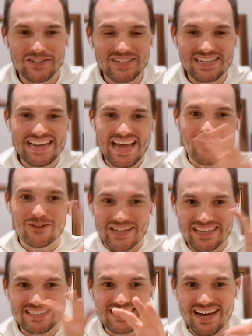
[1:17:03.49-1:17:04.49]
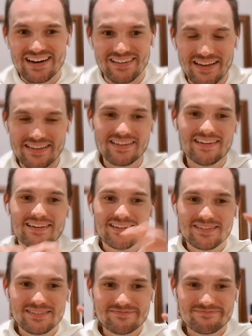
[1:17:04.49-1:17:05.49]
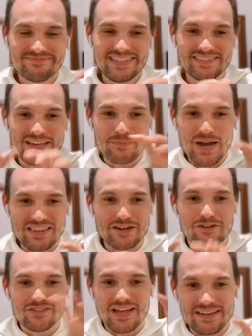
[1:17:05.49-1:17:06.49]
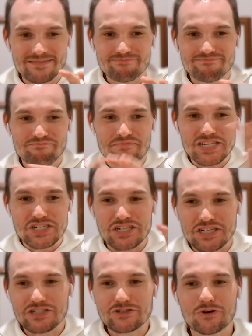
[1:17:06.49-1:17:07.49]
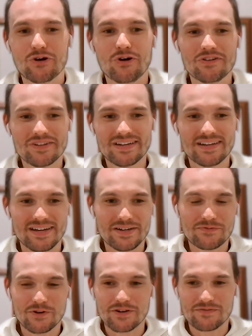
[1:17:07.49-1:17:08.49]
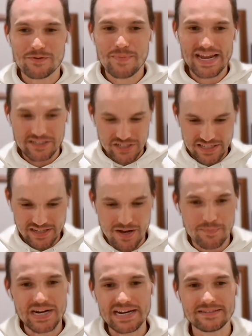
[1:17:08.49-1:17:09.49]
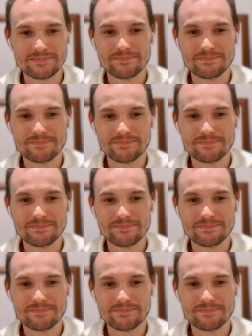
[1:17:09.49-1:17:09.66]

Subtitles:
to now like it's kind of like, it's like my little like mission control for managing the company.